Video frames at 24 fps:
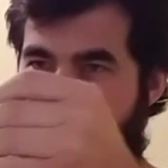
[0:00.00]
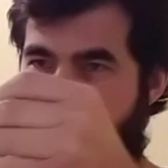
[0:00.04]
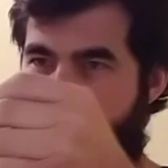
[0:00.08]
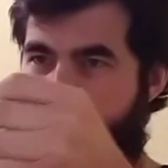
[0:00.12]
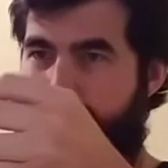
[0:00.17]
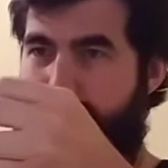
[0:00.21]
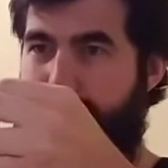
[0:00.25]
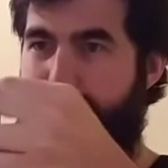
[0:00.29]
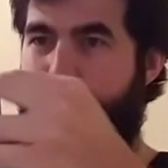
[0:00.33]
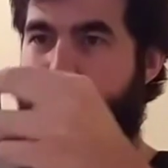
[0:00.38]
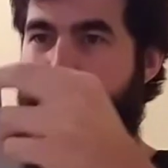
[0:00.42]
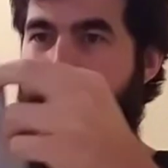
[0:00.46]

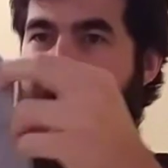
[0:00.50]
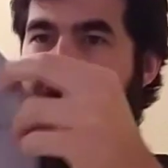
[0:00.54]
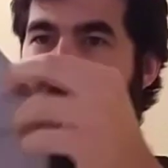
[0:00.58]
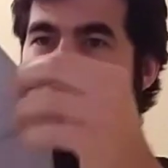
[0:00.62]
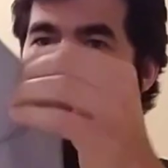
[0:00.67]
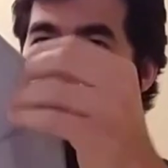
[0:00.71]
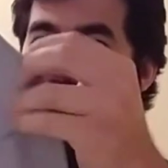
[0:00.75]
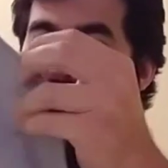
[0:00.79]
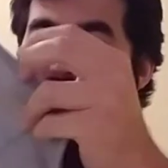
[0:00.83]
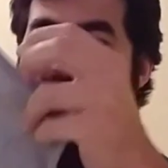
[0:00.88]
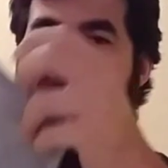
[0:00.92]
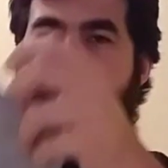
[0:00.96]
That's by
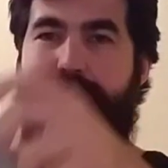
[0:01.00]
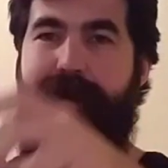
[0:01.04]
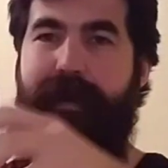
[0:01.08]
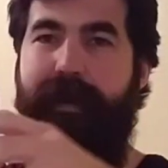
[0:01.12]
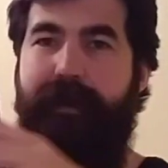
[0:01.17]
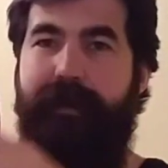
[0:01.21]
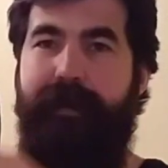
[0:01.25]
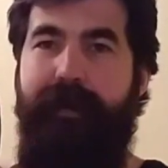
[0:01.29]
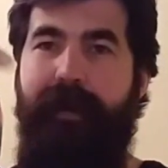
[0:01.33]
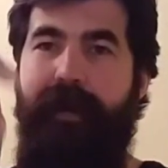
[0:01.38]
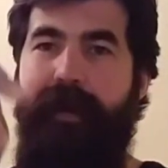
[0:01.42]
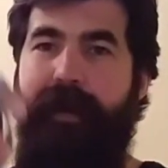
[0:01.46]

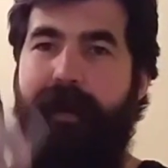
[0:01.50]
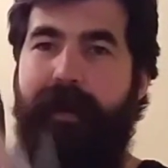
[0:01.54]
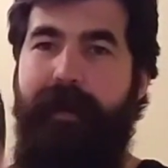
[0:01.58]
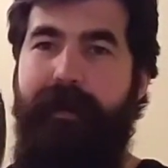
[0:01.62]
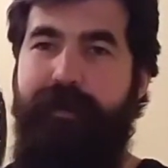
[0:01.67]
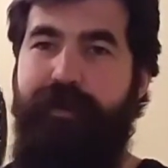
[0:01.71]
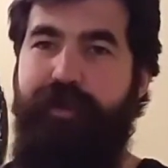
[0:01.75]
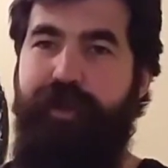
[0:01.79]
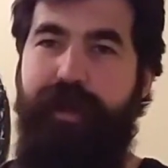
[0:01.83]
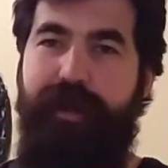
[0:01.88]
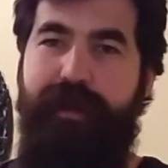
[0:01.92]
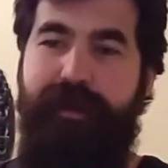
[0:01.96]
accident.
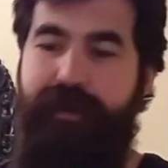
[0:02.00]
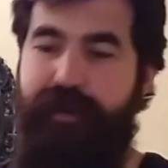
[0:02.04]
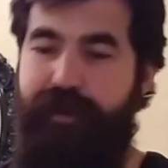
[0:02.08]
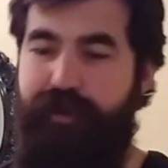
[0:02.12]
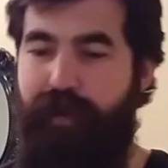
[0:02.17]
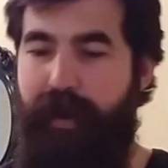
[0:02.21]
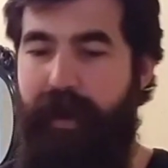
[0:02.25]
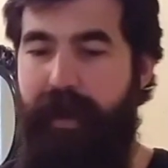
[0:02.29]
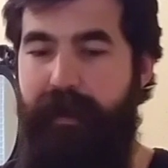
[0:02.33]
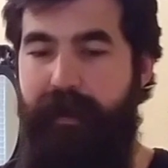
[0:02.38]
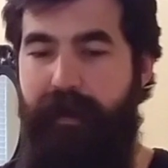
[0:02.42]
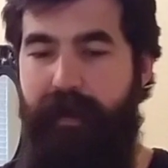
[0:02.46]
Just
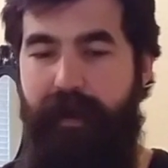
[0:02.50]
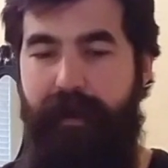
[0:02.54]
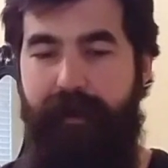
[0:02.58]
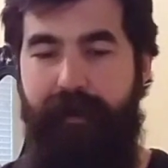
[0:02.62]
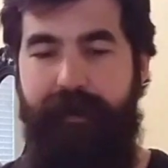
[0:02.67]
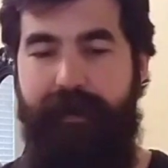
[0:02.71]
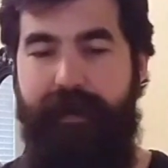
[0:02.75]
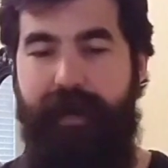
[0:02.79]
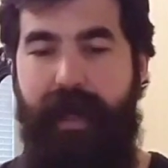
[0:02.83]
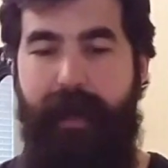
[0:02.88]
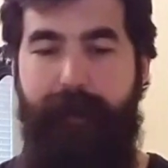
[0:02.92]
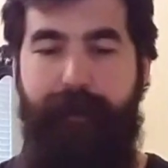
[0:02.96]
straight on the
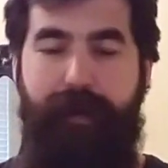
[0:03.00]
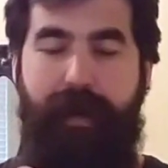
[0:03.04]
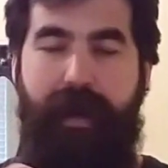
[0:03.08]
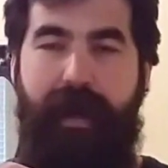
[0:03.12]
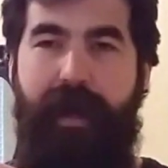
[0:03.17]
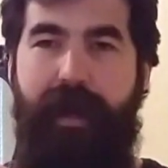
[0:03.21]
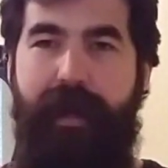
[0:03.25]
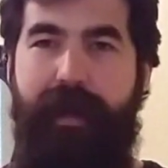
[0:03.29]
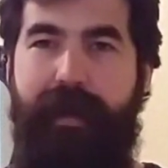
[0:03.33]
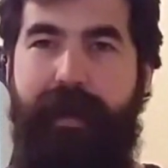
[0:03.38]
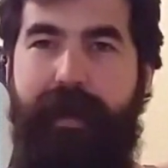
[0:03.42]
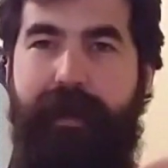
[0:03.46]
top
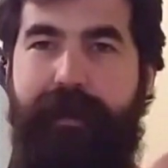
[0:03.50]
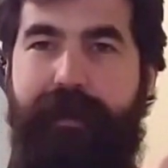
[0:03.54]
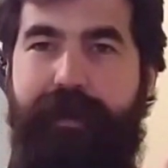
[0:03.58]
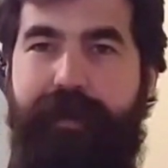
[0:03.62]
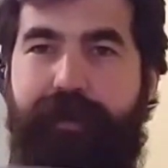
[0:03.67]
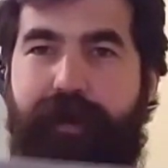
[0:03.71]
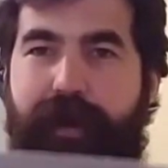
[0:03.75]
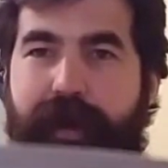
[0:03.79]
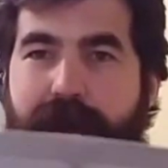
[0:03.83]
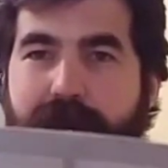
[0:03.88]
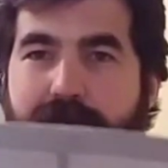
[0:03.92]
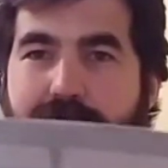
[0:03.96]
line and
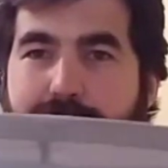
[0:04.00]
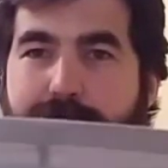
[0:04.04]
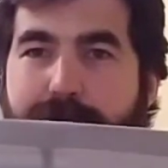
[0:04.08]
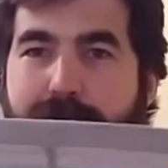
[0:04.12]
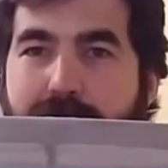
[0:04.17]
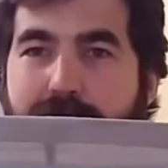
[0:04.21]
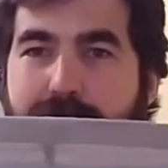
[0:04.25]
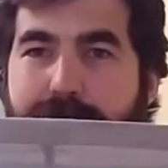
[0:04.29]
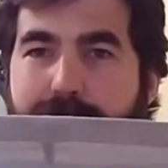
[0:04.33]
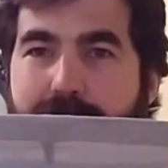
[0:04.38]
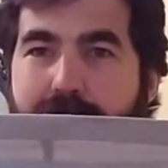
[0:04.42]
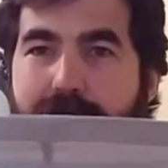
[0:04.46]
straight on the
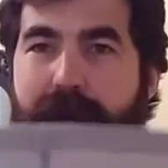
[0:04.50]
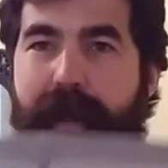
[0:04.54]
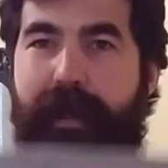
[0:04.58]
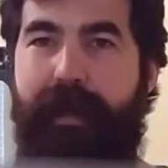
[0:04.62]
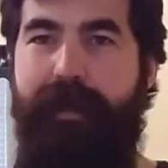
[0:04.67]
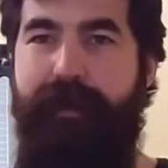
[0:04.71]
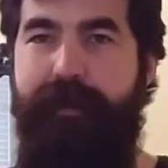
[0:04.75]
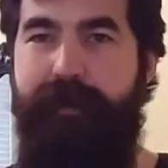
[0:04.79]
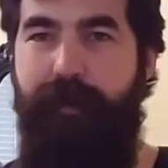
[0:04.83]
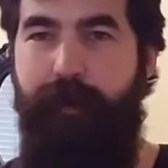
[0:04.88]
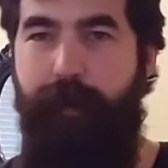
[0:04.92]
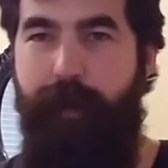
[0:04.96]
bottom line
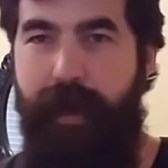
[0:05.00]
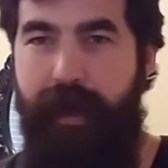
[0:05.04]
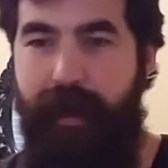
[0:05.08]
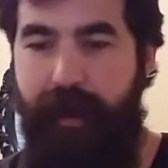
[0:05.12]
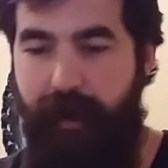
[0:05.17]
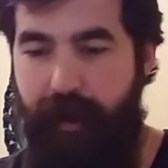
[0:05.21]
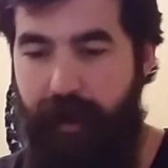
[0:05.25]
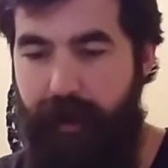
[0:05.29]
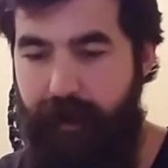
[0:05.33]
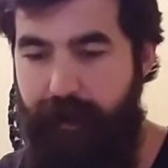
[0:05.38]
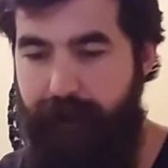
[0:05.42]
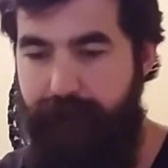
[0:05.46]
is the way to
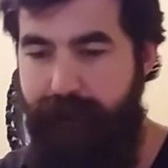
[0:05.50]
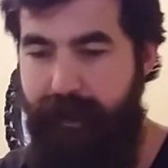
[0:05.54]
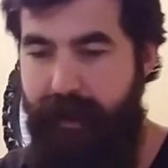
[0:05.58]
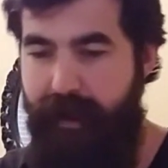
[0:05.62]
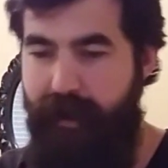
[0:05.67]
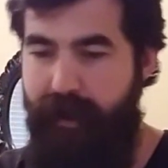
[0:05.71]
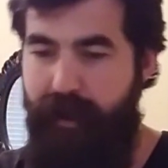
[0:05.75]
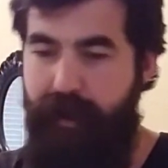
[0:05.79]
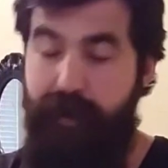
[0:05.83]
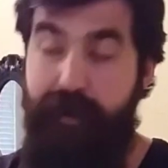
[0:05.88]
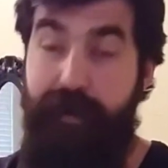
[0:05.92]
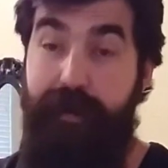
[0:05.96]
go.
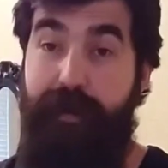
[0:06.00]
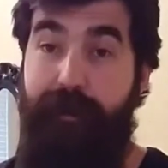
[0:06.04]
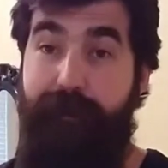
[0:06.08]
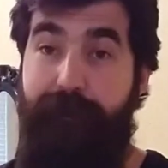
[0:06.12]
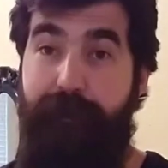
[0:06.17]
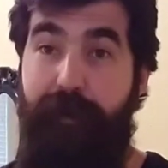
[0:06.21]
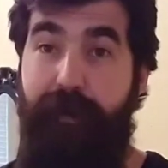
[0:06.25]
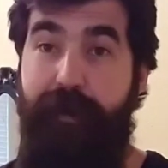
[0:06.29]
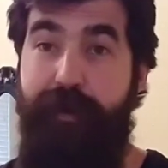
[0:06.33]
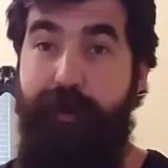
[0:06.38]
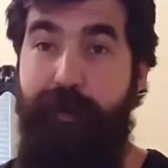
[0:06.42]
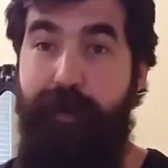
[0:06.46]
This is the
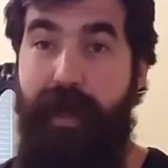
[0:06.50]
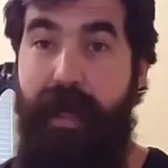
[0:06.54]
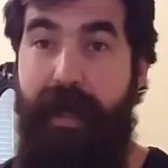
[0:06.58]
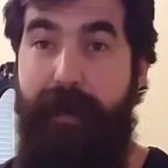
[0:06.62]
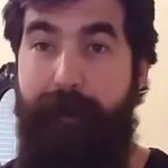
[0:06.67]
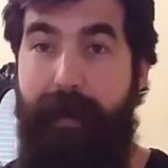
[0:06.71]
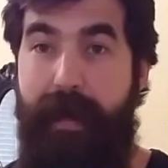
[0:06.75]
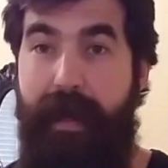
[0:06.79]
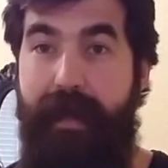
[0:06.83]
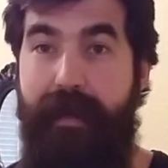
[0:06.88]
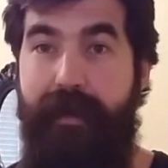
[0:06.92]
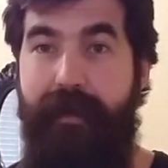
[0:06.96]
first one I
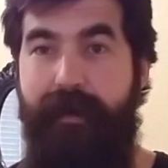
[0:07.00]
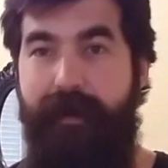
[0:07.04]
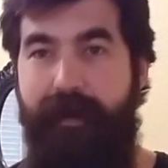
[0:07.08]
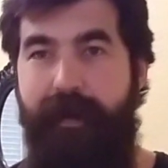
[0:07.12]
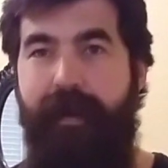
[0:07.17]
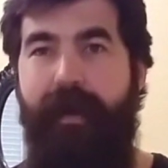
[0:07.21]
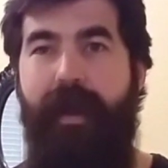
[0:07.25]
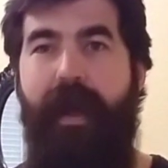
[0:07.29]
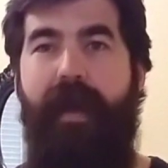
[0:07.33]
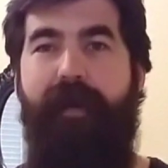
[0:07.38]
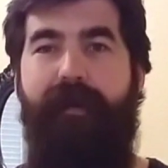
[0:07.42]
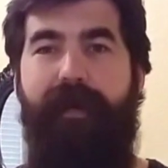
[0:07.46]
made, and
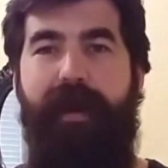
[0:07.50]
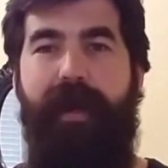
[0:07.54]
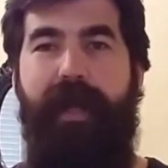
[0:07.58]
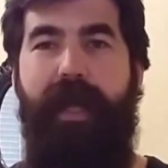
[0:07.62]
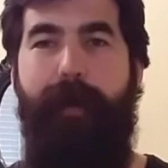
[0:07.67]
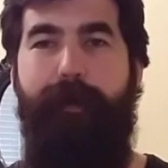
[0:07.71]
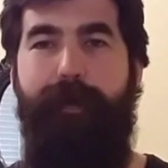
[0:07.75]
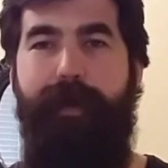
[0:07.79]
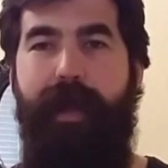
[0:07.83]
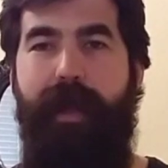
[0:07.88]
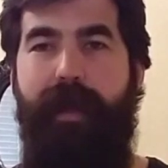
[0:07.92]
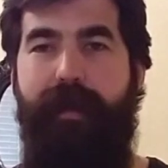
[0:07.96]
I've had a
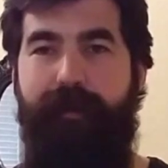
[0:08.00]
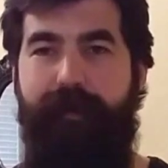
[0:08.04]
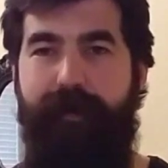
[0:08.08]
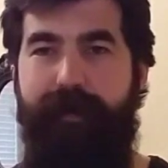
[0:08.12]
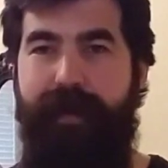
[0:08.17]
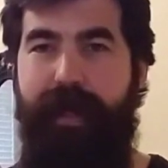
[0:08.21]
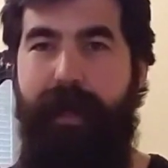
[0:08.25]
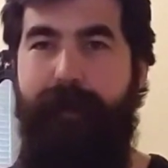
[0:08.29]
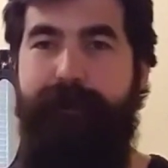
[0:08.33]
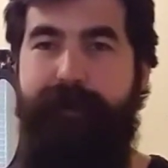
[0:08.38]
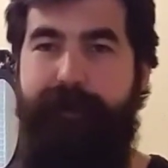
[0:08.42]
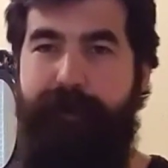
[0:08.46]
couple other
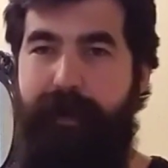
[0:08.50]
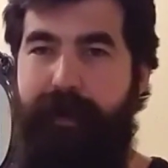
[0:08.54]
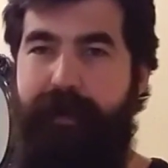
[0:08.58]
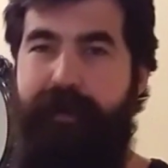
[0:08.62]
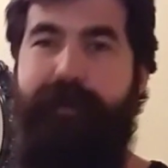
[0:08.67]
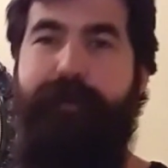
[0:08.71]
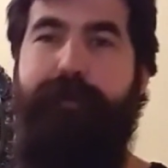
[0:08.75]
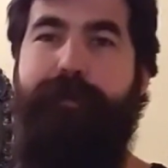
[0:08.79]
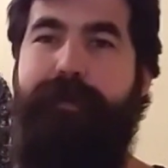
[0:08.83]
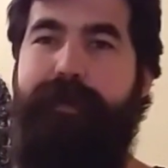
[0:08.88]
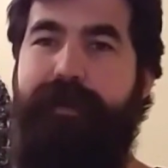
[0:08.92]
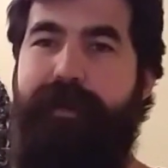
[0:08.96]
attempts, but
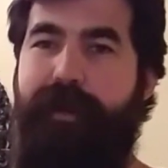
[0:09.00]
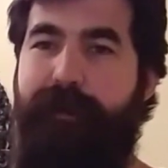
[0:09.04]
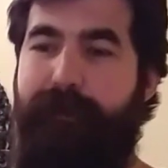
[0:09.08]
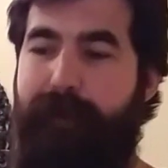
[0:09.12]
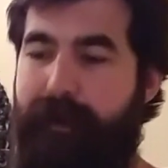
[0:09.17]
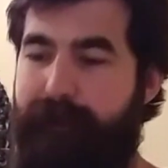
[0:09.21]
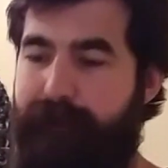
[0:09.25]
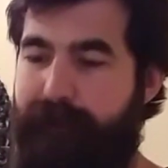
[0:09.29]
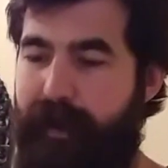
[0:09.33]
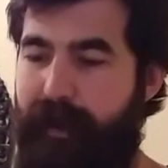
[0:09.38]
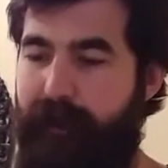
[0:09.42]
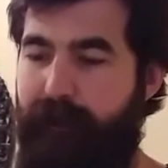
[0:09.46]
this one's still my
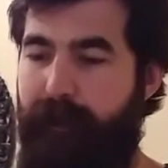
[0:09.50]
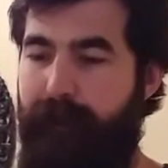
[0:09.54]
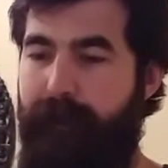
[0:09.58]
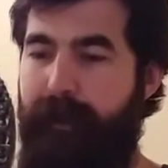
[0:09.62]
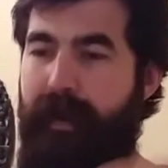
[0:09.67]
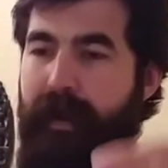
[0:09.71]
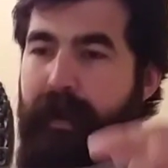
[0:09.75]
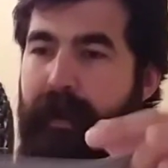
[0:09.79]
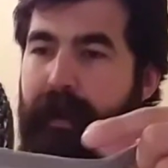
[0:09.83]
favorite.